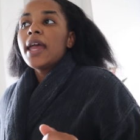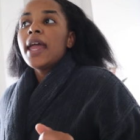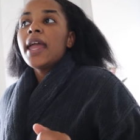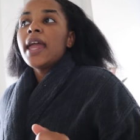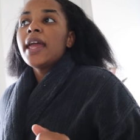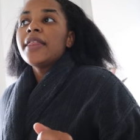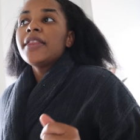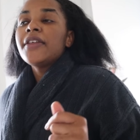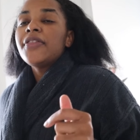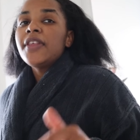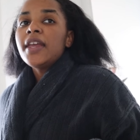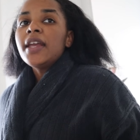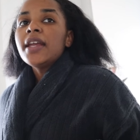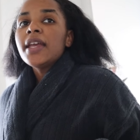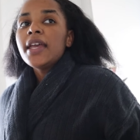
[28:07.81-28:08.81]
And the
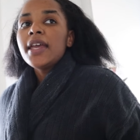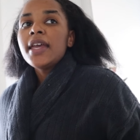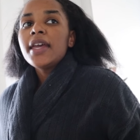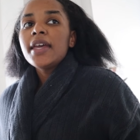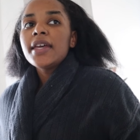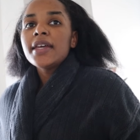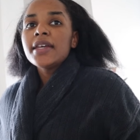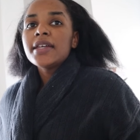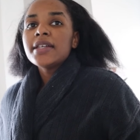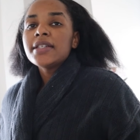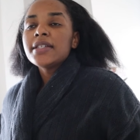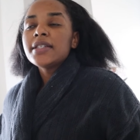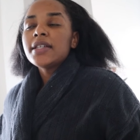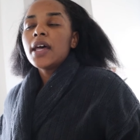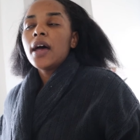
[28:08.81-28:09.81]
thing
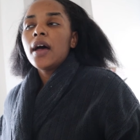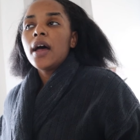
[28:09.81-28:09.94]
is,